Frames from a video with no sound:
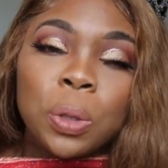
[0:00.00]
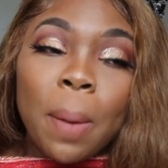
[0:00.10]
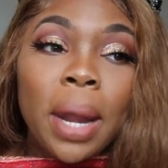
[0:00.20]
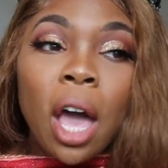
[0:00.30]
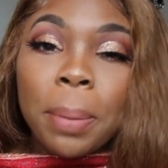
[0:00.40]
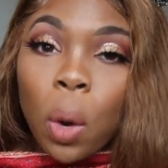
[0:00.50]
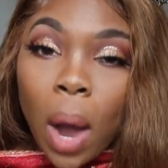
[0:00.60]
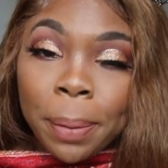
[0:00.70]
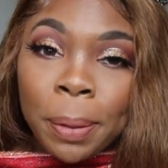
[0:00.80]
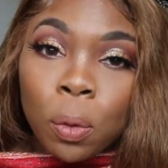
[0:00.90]
So I'm gonna help
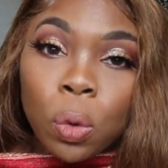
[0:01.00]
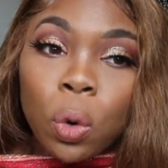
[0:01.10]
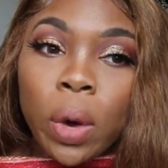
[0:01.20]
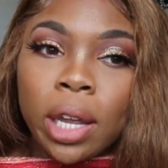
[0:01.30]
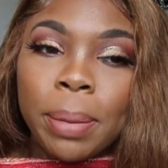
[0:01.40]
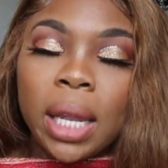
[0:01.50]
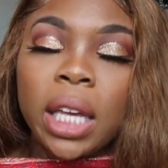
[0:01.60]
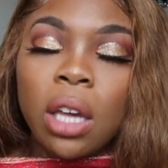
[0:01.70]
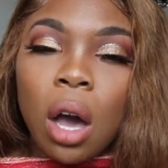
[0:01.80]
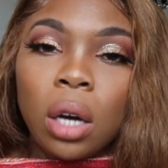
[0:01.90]
out white people real quick and be
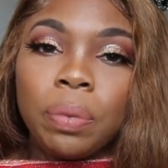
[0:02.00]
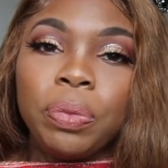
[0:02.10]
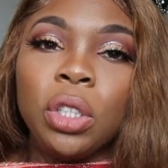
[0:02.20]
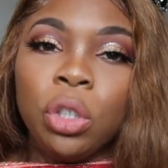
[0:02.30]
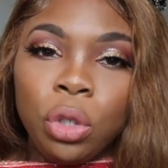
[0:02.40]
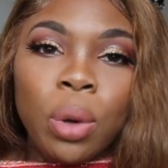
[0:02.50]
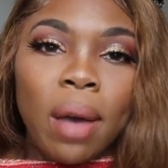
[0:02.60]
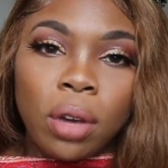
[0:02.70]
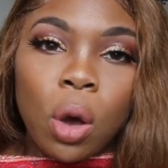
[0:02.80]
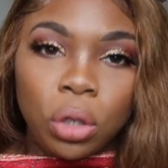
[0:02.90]
like, y'all, you do
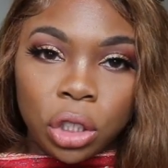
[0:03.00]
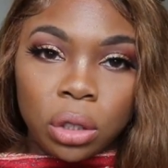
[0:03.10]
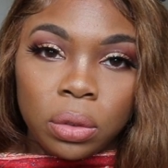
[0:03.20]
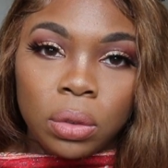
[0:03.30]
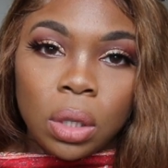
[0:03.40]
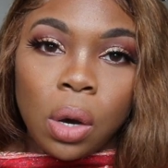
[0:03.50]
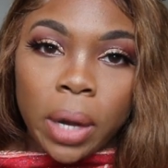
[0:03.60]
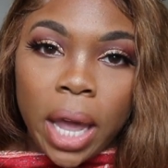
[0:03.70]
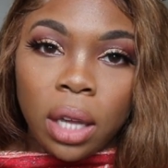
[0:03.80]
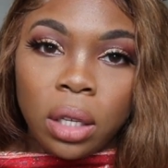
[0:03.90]
have a culture,
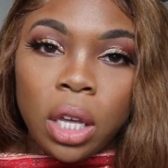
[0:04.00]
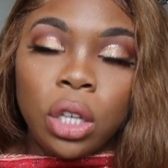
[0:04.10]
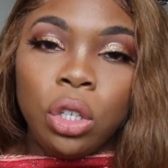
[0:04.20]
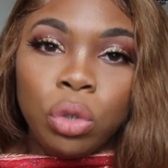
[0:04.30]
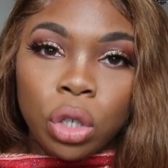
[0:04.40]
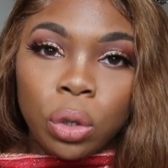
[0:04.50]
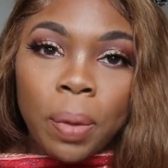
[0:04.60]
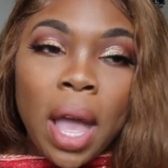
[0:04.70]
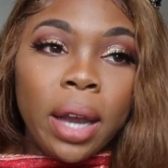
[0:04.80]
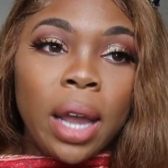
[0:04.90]
okay? You do.